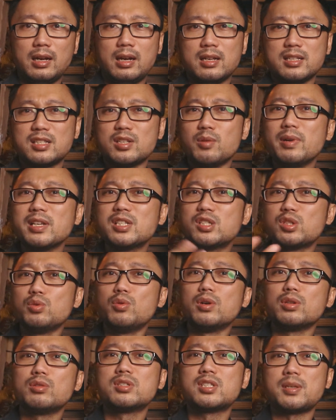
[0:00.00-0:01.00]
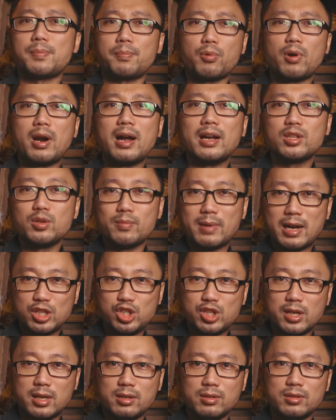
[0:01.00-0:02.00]
so make sure to subscribe to my
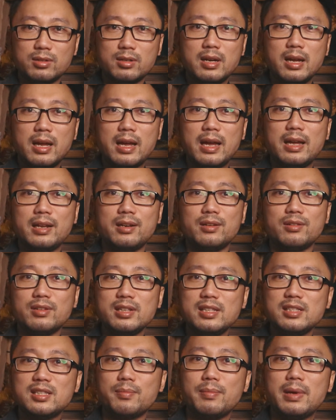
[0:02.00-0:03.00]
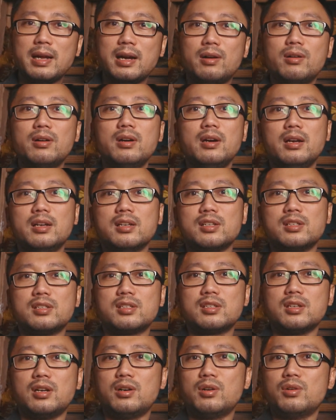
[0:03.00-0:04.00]
channel and ring the bell
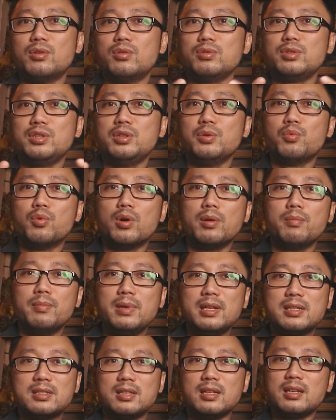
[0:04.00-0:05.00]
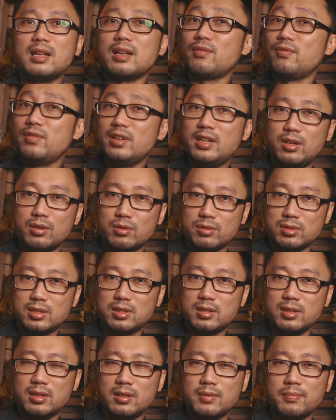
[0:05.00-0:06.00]
so you won't miss the next videos.
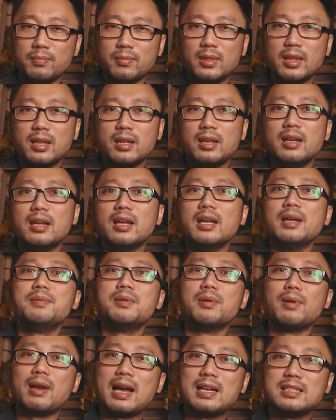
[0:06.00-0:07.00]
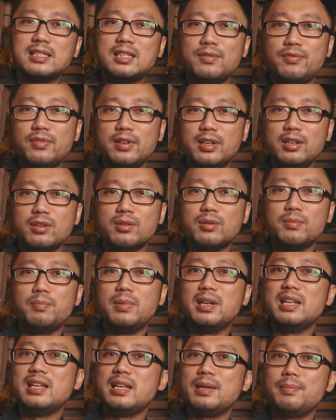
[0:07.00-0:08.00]
If you like this video,
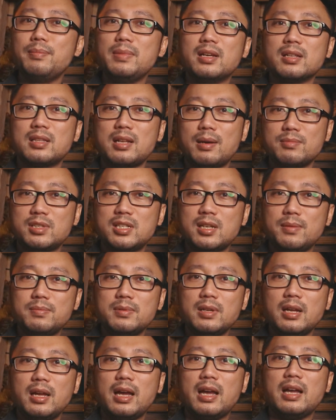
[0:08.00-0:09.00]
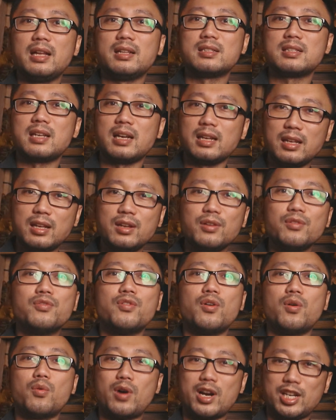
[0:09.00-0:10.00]
please give me a thumbs up and thank you
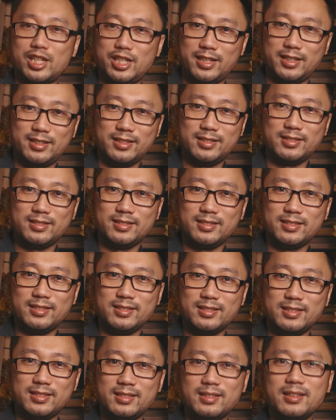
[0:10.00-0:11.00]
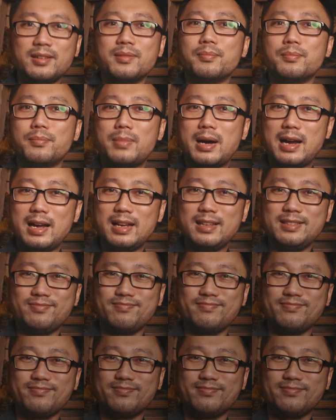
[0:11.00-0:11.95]
for watching. Bye.